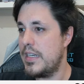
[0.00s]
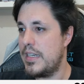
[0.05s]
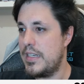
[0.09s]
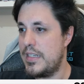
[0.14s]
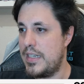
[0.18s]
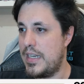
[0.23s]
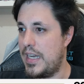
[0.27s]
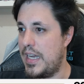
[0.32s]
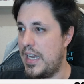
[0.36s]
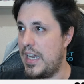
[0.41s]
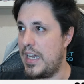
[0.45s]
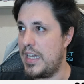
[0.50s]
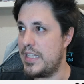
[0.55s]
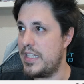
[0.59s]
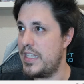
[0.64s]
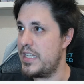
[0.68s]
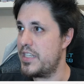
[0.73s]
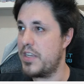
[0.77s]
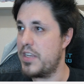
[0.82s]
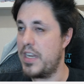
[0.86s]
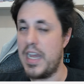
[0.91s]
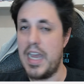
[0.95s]
and
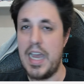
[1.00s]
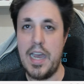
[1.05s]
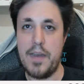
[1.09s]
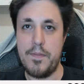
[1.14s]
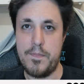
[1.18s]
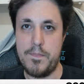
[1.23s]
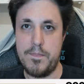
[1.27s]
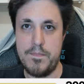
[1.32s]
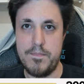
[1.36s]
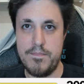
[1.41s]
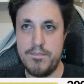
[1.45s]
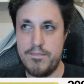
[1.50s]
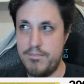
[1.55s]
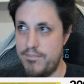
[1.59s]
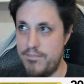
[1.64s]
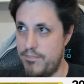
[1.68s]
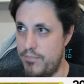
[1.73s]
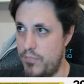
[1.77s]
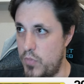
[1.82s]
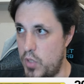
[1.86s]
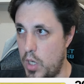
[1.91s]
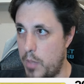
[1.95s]
then it's gonna have
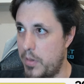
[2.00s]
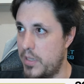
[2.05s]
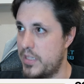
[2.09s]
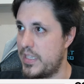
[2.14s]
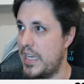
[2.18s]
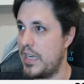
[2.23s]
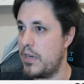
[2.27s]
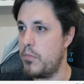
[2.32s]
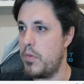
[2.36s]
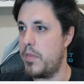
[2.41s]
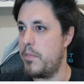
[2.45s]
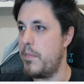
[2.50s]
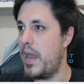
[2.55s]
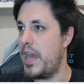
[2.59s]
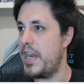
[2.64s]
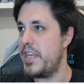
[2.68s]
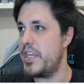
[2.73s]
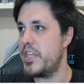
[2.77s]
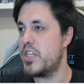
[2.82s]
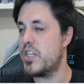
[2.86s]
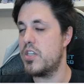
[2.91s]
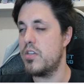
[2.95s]
double attack with
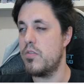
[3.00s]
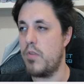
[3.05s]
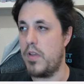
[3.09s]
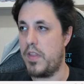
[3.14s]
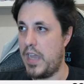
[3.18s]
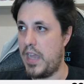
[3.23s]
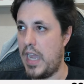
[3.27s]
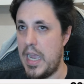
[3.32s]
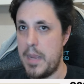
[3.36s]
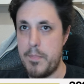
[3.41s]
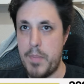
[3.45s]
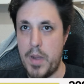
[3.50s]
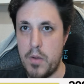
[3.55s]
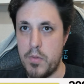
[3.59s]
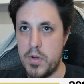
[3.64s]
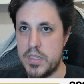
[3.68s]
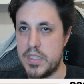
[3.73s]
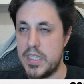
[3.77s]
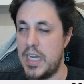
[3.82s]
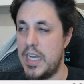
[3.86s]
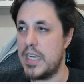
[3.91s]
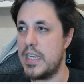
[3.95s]
Banish, with high power
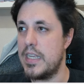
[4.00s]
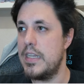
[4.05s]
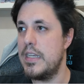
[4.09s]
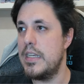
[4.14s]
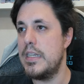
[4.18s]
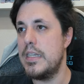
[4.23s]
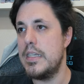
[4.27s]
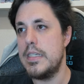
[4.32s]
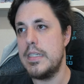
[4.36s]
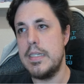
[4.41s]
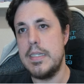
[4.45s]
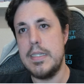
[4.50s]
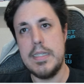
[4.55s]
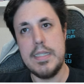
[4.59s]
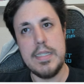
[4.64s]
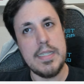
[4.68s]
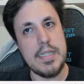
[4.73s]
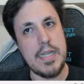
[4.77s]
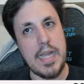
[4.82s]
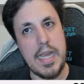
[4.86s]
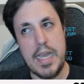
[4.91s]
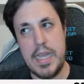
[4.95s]
attack.
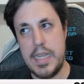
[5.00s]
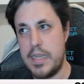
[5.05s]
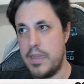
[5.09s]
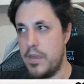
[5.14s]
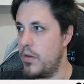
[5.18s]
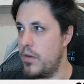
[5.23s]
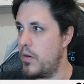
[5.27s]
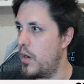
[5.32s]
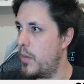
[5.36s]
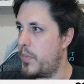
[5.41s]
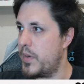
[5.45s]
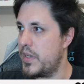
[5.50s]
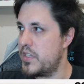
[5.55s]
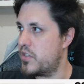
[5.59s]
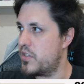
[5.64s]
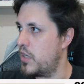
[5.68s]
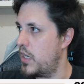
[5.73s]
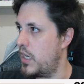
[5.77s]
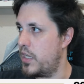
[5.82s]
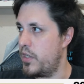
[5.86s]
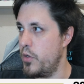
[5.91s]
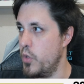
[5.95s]
Like, your opponent is
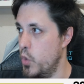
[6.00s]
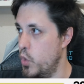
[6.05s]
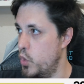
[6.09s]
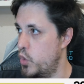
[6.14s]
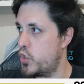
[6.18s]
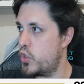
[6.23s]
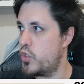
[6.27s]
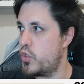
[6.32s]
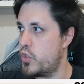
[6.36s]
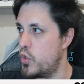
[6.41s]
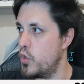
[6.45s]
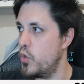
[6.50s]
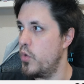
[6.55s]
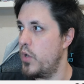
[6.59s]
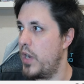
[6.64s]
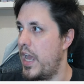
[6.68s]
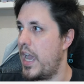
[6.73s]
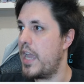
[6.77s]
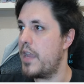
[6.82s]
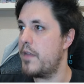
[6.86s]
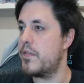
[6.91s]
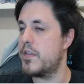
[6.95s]
gonna lose 2
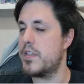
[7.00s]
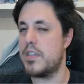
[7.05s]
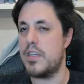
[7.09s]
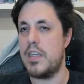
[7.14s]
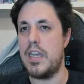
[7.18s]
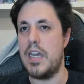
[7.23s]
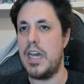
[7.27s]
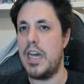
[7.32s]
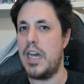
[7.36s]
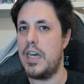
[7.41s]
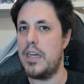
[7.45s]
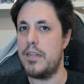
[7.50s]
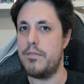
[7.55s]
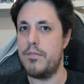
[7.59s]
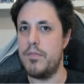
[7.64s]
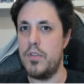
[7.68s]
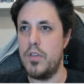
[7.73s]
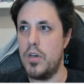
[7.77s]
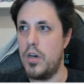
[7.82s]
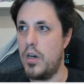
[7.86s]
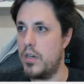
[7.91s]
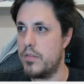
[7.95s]
lives
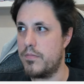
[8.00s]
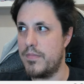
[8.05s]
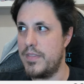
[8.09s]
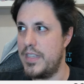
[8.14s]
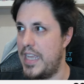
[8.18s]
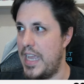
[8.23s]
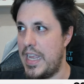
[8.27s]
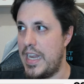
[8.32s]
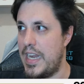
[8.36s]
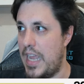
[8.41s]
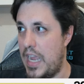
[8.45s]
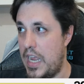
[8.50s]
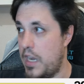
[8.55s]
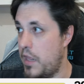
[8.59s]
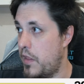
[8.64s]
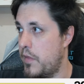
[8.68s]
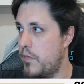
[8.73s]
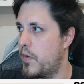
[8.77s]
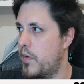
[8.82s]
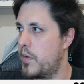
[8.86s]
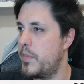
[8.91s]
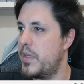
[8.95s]
and not gain
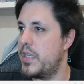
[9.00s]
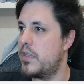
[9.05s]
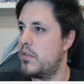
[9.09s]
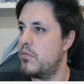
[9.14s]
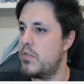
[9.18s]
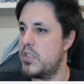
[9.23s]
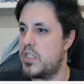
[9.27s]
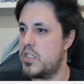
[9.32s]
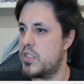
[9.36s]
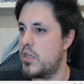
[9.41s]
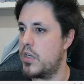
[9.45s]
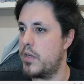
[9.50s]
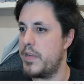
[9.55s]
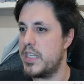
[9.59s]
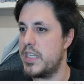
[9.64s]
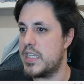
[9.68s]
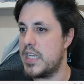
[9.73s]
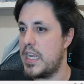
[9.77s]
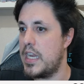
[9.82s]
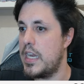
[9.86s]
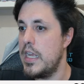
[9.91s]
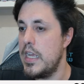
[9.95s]
anything from it, which is gonna be
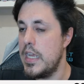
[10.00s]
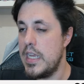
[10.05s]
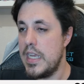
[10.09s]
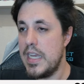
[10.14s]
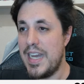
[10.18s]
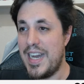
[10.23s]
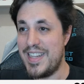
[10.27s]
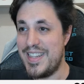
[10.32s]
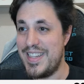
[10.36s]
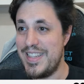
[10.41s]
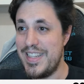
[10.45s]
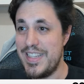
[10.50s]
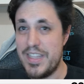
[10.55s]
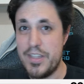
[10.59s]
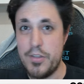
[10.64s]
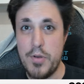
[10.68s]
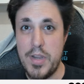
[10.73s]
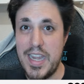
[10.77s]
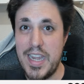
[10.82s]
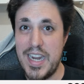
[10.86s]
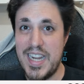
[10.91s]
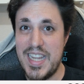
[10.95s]
insane. And then the
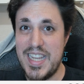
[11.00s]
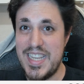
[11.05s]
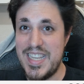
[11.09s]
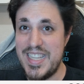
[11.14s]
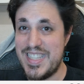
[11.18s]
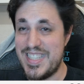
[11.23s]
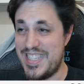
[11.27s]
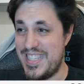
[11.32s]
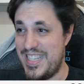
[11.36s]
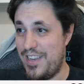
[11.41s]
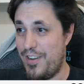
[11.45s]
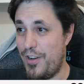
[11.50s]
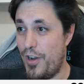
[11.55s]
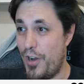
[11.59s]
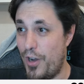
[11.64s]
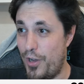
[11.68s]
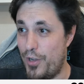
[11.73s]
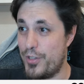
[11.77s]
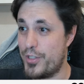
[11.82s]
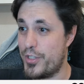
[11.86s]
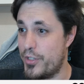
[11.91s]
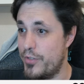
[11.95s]
trigger, it's
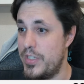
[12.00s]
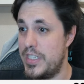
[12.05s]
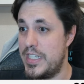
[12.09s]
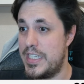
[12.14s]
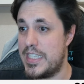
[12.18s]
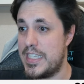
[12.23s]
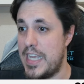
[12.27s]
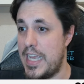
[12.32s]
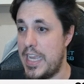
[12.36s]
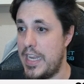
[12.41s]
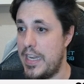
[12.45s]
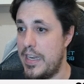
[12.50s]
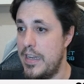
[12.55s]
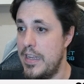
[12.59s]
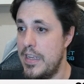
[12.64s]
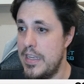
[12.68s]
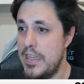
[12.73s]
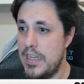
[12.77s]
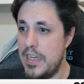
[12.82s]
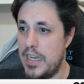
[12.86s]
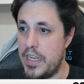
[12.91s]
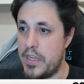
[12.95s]
also insane.
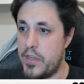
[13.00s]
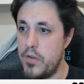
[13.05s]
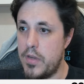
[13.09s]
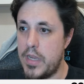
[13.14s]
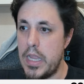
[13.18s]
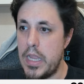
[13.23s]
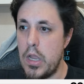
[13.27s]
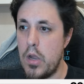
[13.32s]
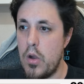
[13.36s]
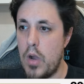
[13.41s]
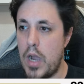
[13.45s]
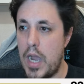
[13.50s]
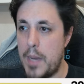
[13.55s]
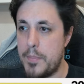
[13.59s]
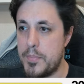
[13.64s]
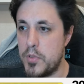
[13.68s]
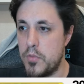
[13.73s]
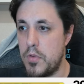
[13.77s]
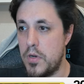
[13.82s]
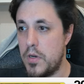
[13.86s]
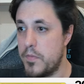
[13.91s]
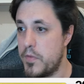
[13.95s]
Like, you KO up
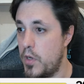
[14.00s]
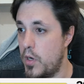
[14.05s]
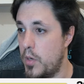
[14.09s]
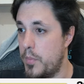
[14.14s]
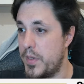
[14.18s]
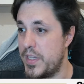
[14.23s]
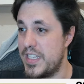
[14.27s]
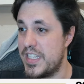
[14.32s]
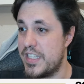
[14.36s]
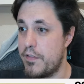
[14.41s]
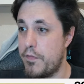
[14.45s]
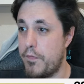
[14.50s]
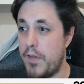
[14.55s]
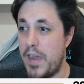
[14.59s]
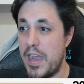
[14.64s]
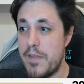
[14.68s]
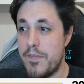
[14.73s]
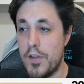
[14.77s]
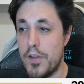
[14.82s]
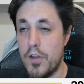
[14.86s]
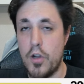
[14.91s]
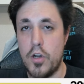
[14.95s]
to 1 of your opponent's
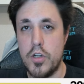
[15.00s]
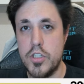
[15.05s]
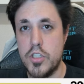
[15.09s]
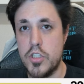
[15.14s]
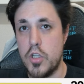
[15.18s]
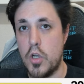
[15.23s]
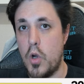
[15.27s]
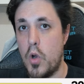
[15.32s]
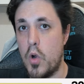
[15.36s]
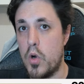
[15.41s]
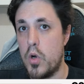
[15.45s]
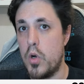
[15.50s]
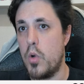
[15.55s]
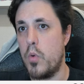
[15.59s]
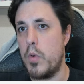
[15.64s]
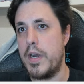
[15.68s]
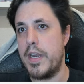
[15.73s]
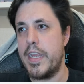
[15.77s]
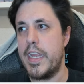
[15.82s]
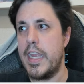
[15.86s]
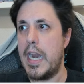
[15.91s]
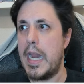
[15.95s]
5 cost or
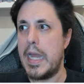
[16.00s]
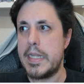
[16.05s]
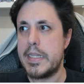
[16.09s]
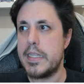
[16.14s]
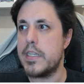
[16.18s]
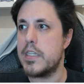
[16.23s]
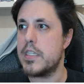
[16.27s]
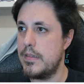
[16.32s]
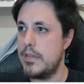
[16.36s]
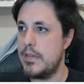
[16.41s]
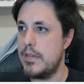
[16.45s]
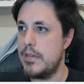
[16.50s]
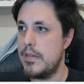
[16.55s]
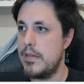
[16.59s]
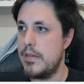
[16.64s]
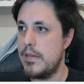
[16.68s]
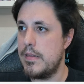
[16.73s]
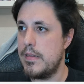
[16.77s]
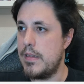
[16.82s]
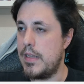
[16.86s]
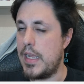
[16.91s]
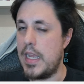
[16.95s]
lower characters.
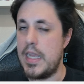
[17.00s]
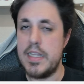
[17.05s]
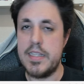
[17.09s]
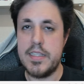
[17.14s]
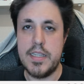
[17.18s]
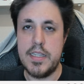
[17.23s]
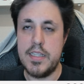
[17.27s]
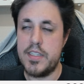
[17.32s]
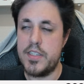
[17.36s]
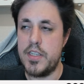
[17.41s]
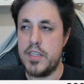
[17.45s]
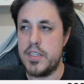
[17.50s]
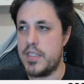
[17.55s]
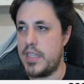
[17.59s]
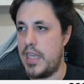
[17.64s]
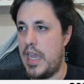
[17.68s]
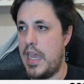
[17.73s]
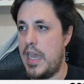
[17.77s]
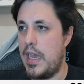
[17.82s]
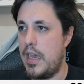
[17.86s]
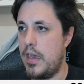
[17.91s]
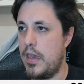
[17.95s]
Like, it's just
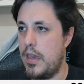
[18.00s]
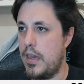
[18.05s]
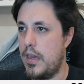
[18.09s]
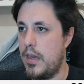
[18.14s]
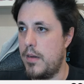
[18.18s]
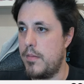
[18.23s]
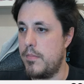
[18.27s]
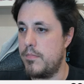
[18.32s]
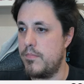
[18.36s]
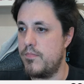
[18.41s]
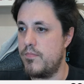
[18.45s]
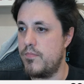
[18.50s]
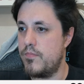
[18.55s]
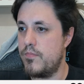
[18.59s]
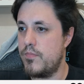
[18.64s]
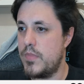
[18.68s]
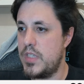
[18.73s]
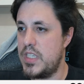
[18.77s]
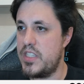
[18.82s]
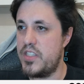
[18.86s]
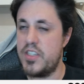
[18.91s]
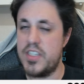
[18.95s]

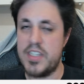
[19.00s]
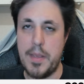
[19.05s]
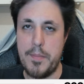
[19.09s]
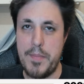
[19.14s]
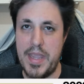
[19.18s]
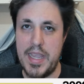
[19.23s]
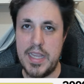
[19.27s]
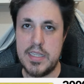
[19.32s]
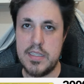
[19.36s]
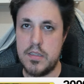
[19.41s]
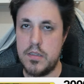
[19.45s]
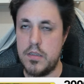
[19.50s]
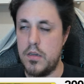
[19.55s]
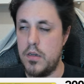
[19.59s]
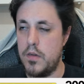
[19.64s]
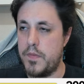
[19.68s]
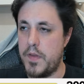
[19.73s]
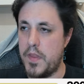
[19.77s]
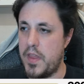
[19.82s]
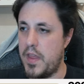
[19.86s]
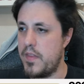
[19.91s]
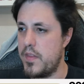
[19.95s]
a mix
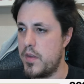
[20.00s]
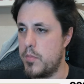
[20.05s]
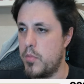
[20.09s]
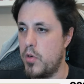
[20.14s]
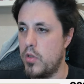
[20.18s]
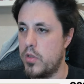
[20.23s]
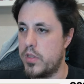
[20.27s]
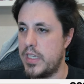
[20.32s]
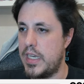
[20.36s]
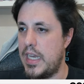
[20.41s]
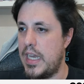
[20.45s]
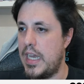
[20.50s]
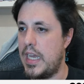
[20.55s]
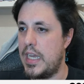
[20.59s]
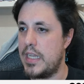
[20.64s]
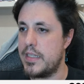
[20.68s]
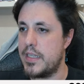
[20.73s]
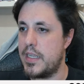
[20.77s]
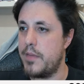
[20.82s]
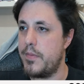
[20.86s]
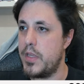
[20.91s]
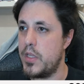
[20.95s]
of a Thunderbolt
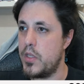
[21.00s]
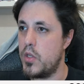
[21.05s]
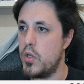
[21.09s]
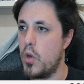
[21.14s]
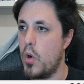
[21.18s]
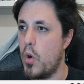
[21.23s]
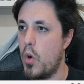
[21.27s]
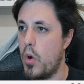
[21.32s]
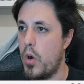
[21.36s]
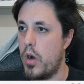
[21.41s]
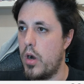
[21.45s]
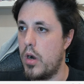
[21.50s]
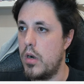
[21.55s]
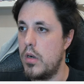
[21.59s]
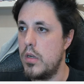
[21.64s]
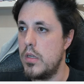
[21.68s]
and giving your